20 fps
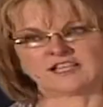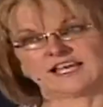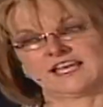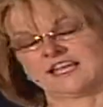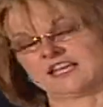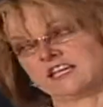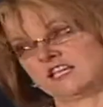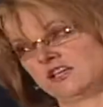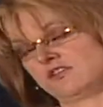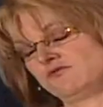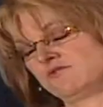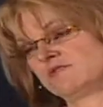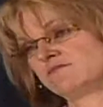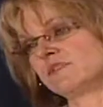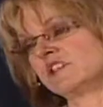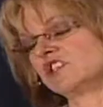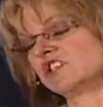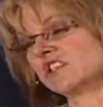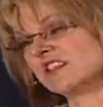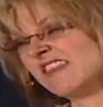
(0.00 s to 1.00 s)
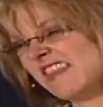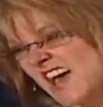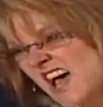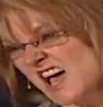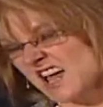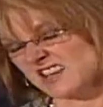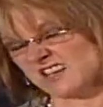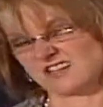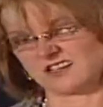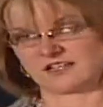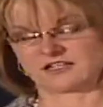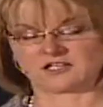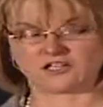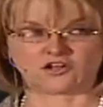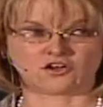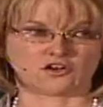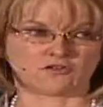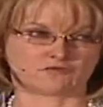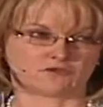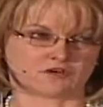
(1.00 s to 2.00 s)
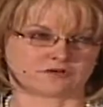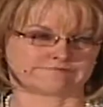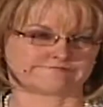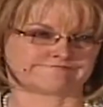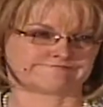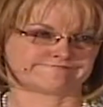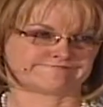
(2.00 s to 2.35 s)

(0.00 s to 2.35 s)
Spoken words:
had to do was mention that and clear a room.